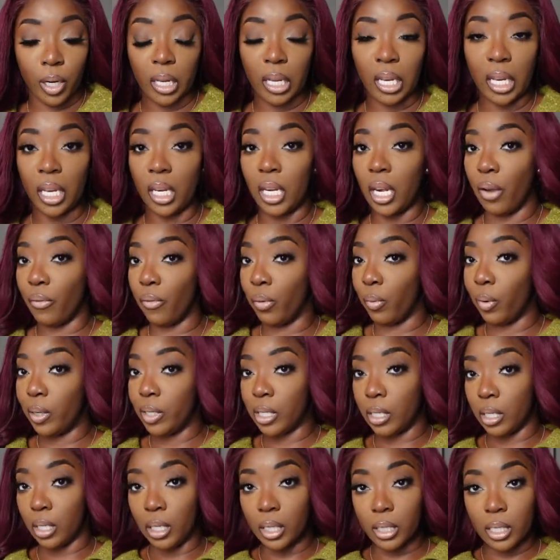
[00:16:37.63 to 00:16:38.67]
He never
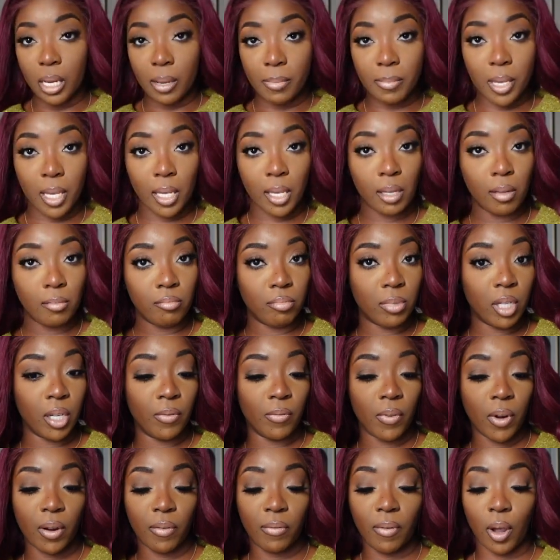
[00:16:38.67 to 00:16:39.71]
once looked at me, didn't
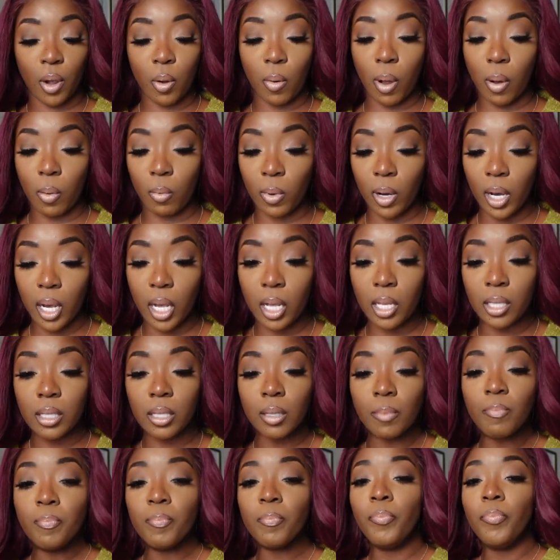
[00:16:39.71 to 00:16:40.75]
verify who I was.